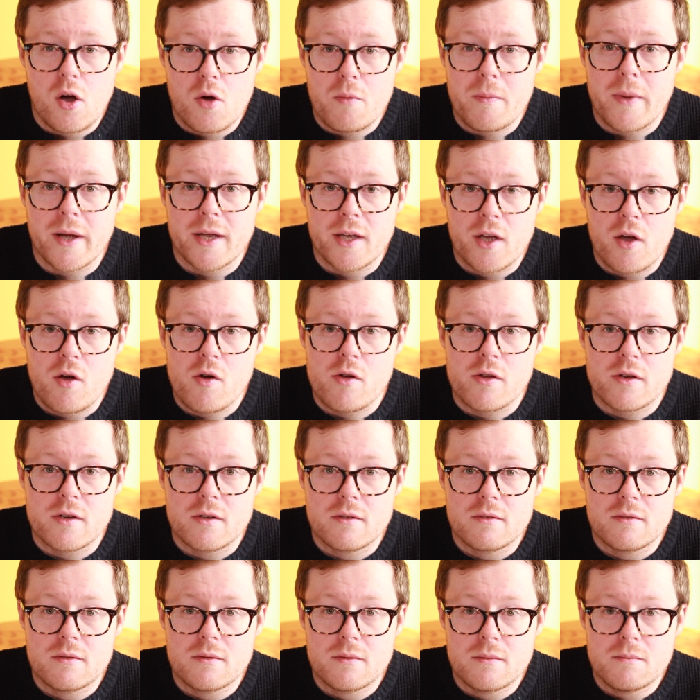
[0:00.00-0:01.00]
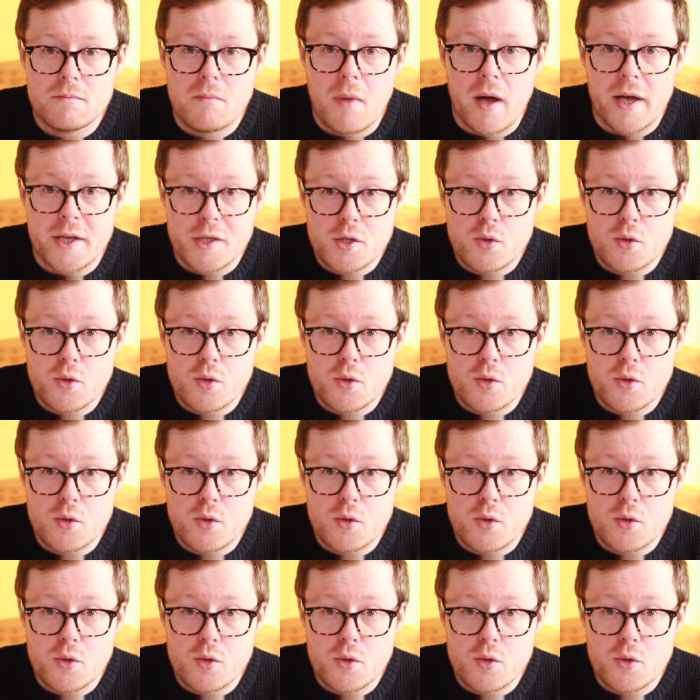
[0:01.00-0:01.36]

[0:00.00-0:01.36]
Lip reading: oh my God, my